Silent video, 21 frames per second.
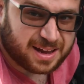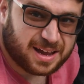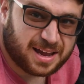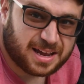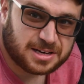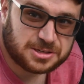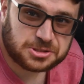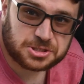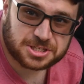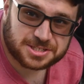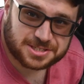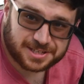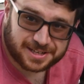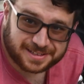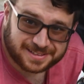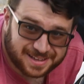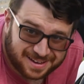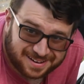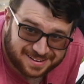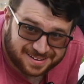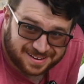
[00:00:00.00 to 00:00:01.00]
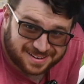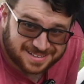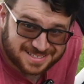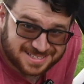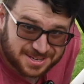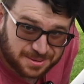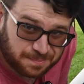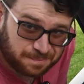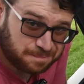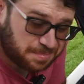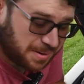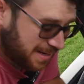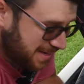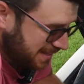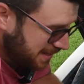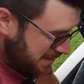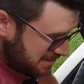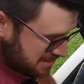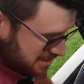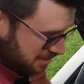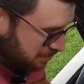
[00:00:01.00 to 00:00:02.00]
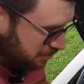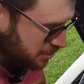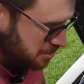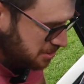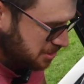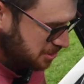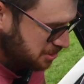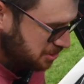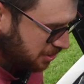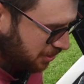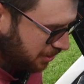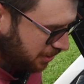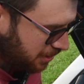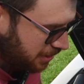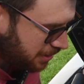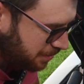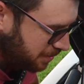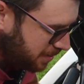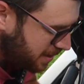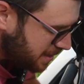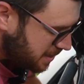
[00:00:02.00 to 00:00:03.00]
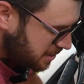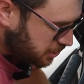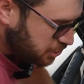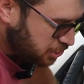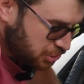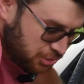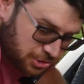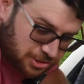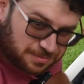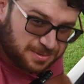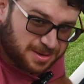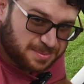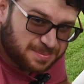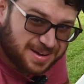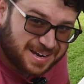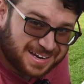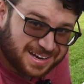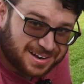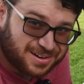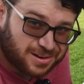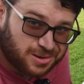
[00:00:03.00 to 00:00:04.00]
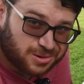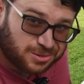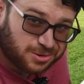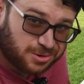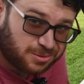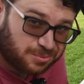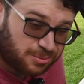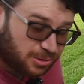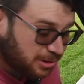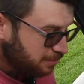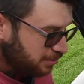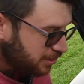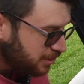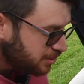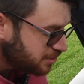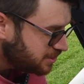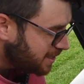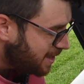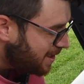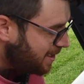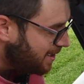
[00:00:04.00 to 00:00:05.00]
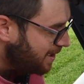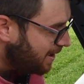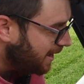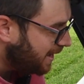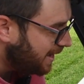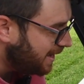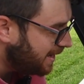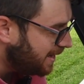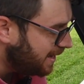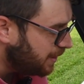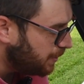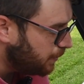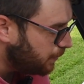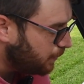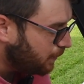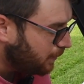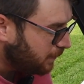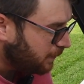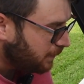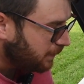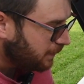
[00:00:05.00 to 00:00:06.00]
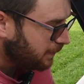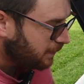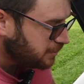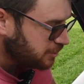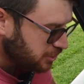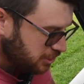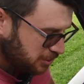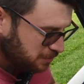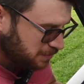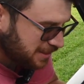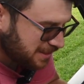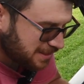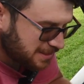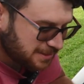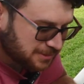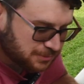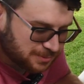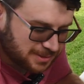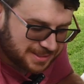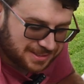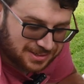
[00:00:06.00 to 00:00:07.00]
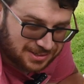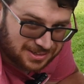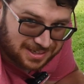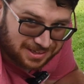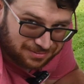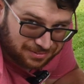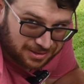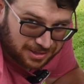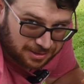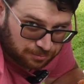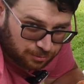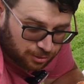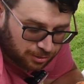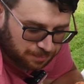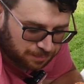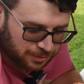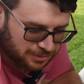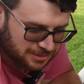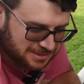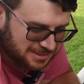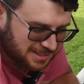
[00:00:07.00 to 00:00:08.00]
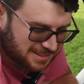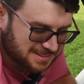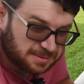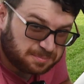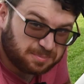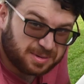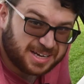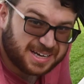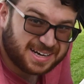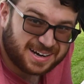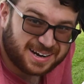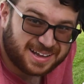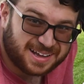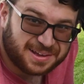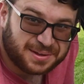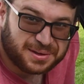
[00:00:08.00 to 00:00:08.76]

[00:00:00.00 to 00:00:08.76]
And just like that, guys, Benny has a boost control on him and should be making a little more boost. Just because we are giving him more boost doesn't mean